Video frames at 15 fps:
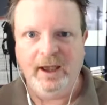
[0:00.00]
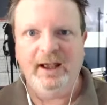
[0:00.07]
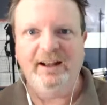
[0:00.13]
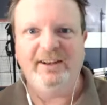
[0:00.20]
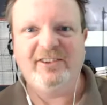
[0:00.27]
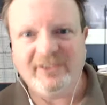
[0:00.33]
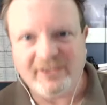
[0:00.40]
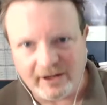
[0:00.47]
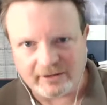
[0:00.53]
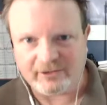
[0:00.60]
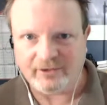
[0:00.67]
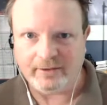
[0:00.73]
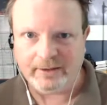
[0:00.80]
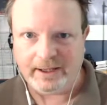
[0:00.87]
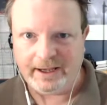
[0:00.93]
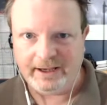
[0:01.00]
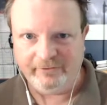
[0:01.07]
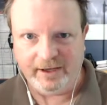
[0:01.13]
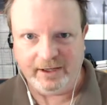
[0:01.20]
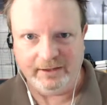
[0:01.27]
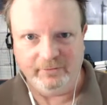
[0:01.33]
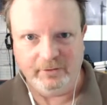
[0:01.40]
It sucks the life
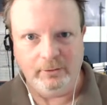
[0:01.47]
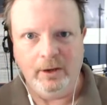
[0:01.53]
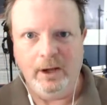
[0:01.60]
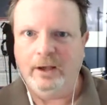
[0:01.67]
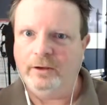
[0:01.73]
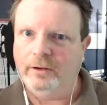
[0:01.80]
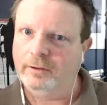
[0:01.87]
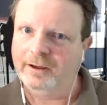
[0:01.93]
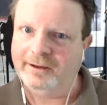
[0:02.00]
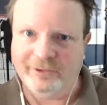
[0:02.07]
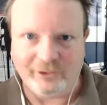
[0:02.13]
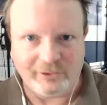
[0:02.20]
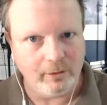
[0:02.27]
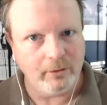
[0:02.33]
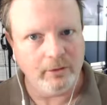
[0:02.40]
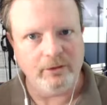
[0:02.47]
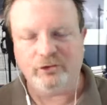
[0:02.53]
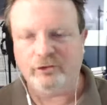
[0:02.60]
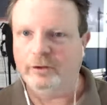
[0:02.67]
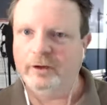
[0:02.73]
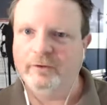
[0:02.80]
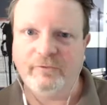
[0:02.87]
out of you. You get
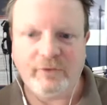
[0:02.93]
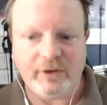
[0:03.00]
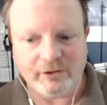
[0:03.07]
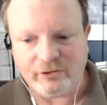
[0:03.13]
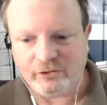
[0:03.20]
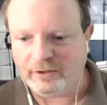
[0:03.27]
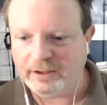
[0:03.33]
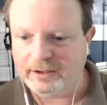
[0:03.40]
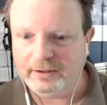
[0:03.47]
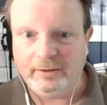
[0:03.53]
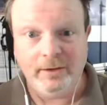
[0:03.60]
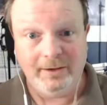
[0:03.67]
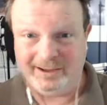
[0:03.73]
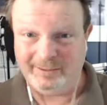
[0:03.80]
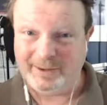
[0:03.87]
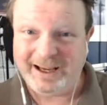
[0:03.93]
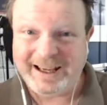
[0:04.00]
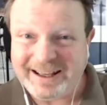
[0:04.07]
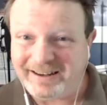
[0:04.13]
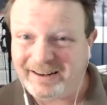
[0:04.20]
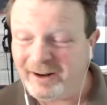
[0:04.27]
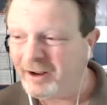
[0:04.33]
discouraged. You get frustrated. Am I
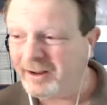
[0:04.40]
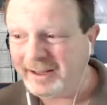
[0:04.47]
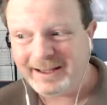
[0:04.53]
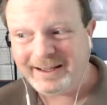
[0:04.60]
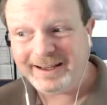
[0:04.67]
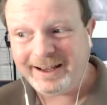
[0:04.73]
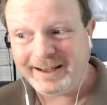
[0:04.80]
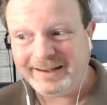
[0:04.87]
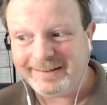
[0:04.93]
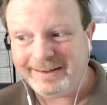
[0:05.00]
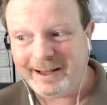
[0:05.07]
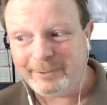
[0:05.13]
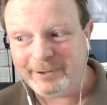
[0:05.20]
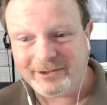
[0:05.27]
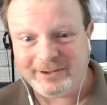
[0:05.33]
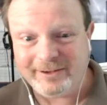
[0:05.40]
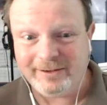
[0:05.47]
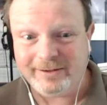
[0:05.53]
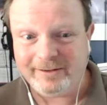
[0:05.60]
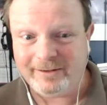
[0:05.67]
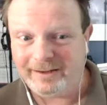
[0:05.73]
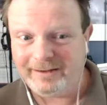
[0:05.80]
hitting on any kind of topics
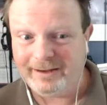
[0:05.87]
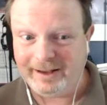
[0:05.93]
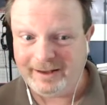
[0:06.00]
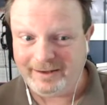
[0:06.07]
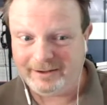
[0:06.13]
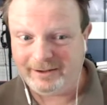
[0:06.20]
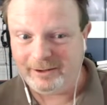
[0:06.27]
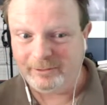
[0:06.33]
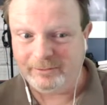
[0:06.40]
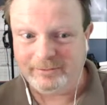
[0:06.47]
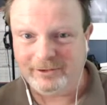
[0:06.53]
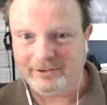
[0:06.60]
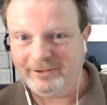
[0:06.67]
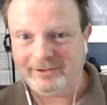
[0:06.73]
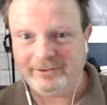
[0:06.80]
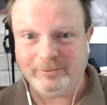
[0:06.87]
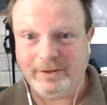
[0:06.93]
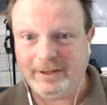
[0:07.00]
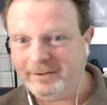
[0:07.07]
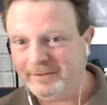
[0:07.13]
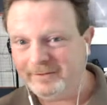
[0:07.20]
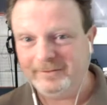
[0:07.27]
here? Uh, uh you know, does this re-
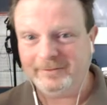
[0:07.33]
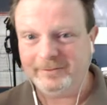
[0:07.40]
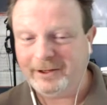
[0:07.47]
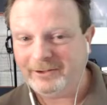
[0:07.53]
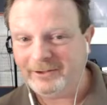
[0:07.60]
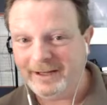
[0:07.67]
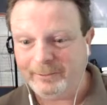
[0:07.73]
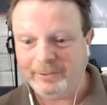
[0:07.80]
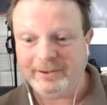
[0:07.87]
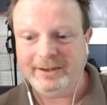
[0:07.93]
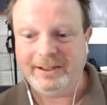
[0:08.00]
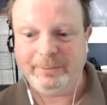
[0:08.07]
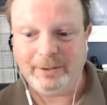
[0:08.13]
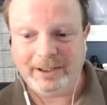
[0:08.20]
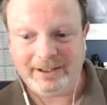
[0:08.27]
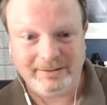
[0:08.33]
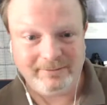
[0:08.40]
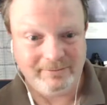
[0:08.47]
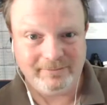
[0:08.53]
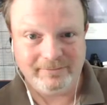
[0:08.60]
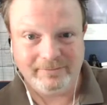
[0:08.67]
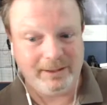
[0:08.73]
resonate with anybody?
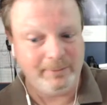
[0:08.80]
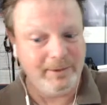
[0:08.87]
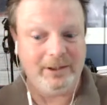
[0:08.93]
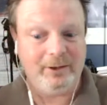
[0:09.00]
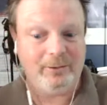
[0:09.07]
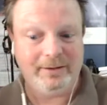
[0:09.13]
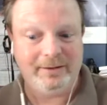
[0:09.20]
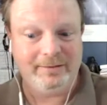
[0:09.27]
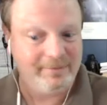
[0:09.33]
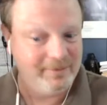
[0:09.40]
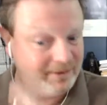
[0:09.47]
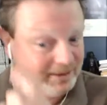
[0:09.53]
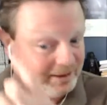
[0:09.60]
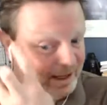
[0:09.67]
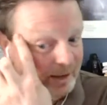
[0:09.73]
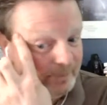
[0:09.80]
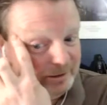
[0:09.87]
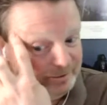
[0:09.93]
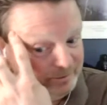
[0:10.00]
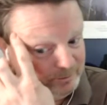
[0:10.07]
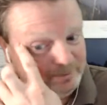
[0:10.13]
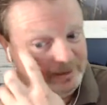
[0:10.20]
Let me know in the, the
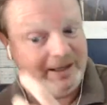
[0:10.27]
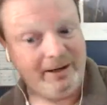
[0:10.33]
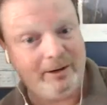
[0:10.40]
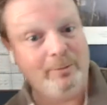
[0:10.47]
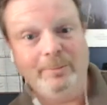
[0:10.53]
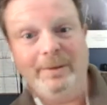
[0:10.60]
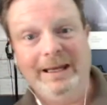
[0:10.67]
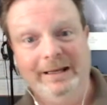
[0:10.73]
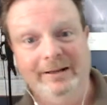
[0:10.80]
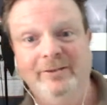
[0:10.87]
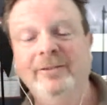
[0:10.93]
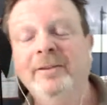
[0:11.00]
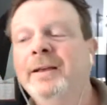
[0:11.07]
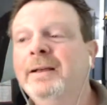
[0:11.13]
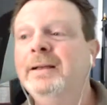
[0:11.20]
comments by all means.